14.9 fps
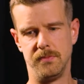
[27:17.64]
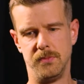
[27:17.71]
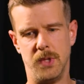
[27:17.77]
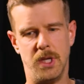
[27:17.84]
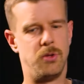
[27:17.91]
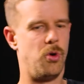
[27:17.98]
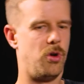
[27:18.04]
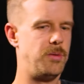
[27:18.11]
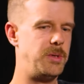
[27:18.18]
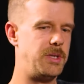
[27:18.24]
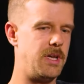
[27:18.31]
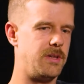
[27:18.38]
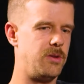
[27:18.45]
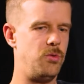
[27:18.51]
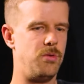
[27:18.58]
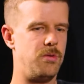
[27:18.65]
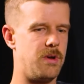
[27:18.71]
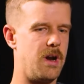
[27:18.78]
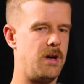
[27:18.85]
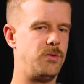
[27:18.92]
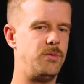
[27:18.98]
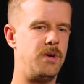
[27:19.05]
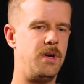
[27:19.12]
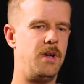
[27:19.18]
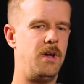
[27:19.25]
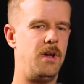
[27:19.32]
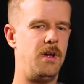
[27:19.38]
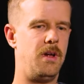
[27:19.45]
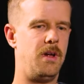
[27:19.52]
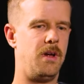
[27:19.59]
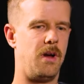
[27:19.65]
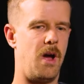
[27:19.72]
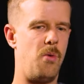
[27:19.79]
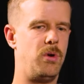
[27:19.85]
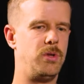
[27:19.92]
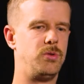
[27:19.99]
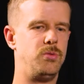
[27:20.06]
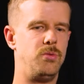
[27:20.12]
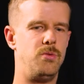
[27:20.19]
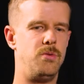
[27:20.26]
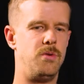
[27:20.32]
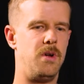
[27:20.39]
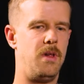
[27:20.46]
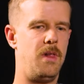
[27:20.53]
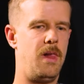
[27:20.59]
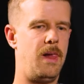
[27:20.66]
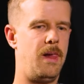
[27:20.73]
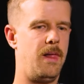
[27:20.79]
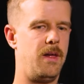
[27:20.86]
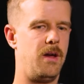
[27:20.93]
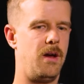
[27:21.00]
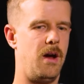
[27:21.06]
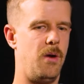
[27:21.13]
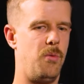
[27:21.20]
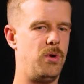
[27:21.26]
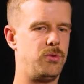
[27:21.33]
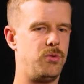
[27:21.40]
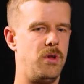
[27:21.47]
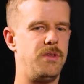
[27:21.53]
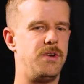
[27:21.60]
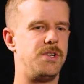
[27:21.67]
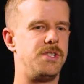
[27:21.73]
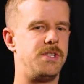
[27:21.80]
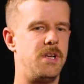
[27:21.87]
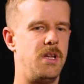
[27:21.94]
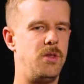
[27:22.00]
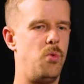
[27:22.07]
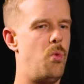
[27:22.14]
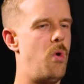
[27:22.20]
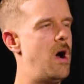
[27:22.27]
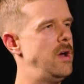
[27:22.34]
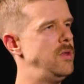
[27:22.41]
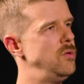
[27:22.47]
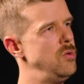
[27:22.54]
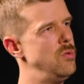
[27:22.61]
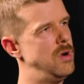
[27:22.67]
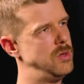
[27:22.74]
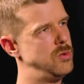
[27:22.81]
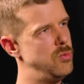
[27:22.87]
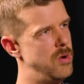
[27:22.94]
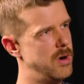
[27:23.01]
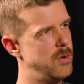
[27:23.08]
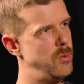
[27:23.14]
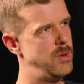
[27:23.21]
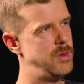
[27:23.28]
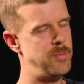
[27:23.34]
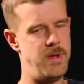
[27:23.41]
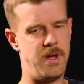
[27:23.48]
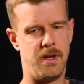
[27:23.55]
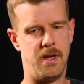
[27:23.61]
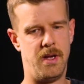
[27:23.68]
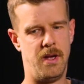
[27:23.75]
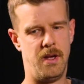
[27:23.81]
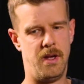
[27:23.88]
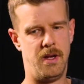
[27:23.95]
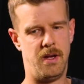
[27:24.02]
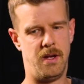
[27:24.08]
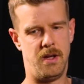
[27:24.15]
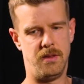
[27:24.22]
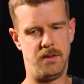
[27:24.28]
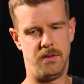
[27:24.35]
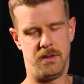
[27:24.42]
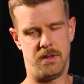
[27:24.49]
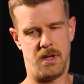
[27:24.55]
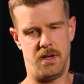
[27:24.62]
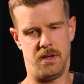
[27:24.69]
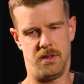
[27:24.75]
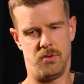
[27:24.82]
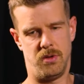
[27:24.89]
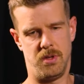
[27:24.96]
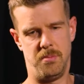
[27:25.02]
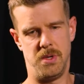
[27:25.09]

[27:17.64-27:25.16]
he told me that, look, Radu, I want to understand why do you want to work with me. And I told him,